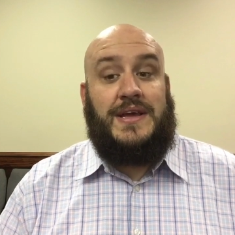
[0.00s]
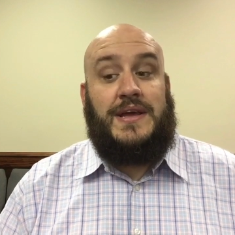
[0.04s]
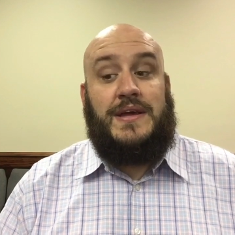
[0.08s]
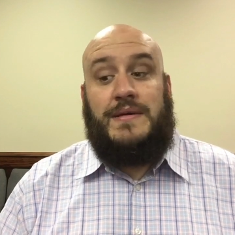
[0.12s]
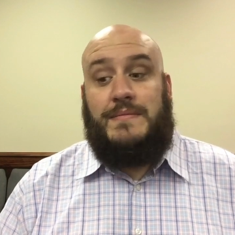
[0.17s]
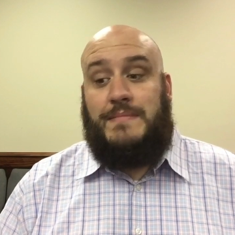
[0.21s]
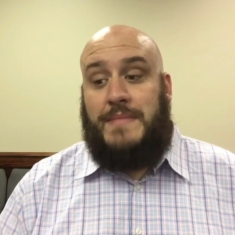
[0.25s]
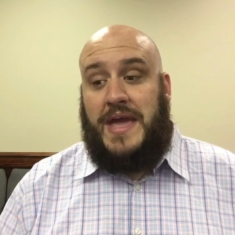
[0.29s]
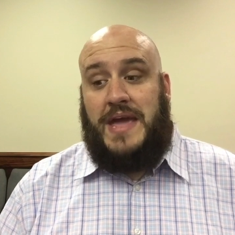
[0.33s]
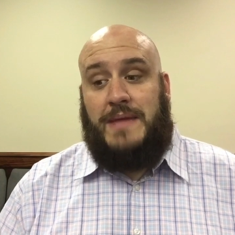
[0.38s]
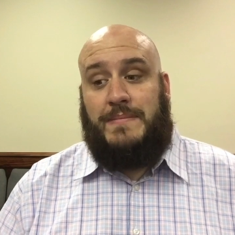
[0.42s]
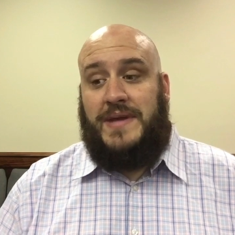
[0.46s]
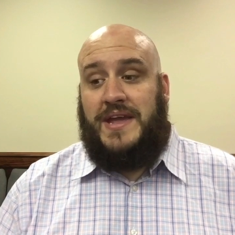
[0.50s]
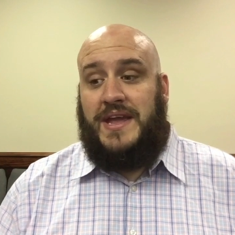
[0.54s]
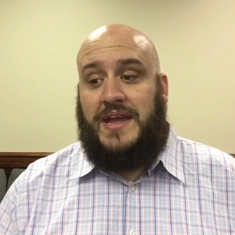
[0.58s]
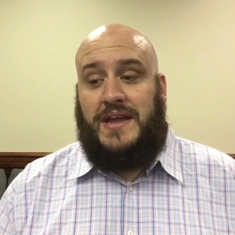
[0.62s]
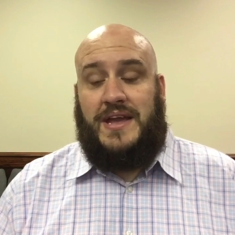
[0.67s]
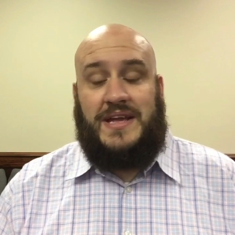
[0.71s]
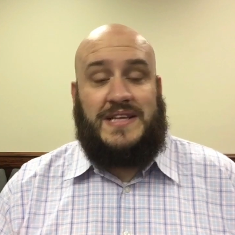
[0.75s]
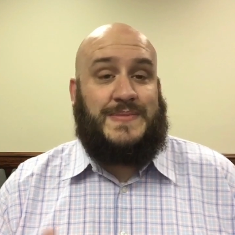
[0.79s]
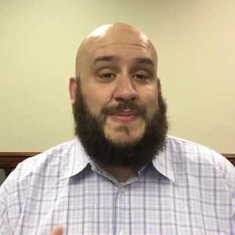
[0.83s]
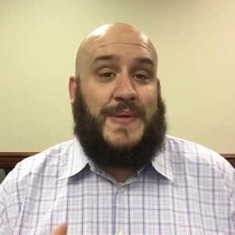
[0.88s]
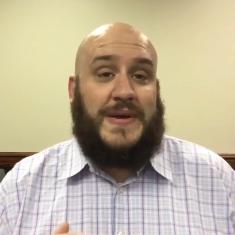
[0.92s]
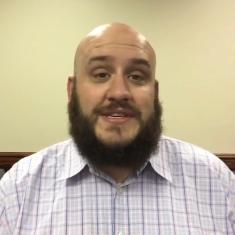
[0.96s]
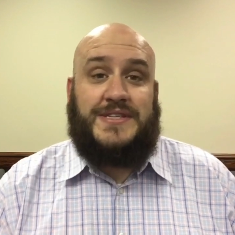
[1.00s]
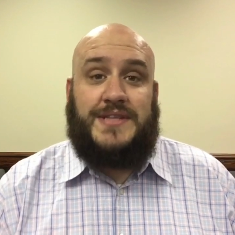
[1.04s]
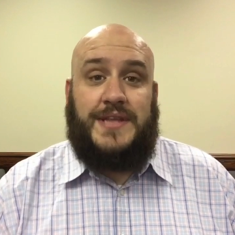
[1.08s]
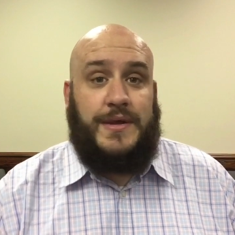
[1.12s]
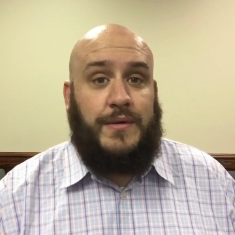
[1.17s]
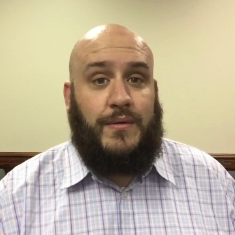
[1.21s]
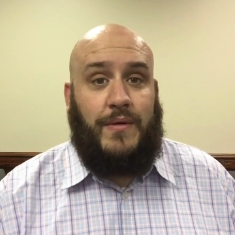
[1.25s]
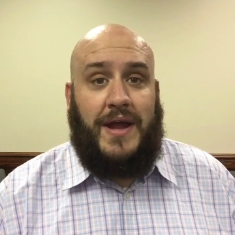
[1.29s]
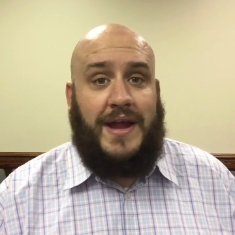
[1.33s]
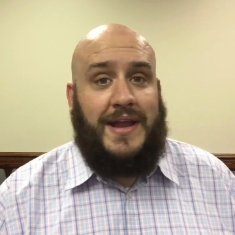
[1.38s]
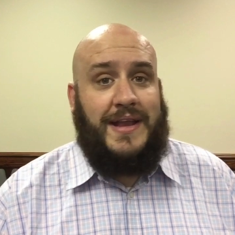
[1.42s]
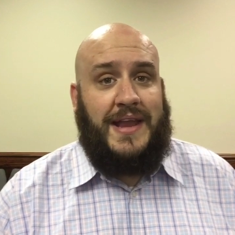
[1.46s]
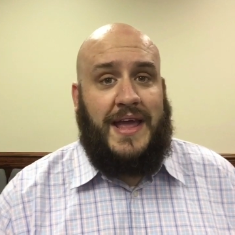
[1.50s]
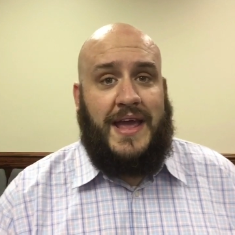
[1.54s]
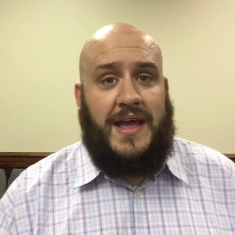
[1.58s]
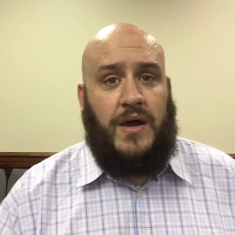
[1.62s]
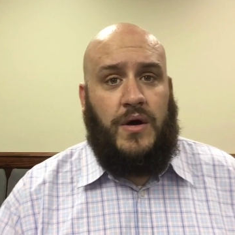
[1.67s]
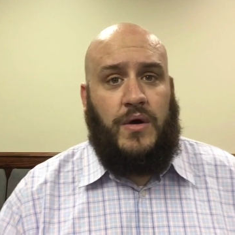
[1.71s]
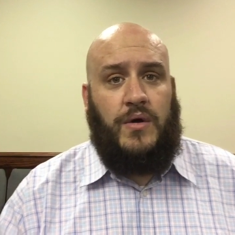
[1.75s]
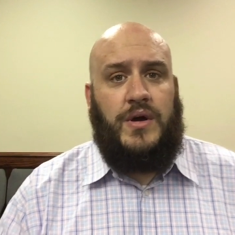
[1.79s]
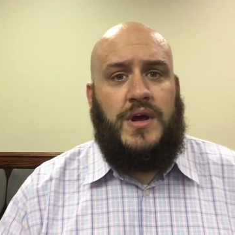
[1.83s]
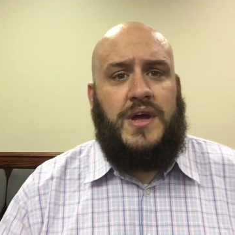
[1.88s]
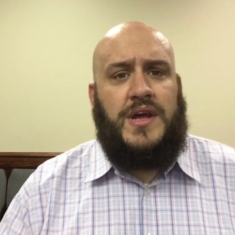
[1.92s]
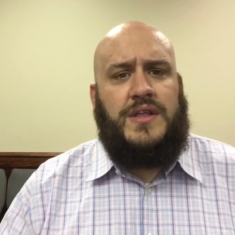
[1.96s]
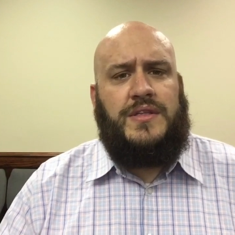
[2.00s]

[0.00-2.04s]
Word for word: Maybe, especially right now,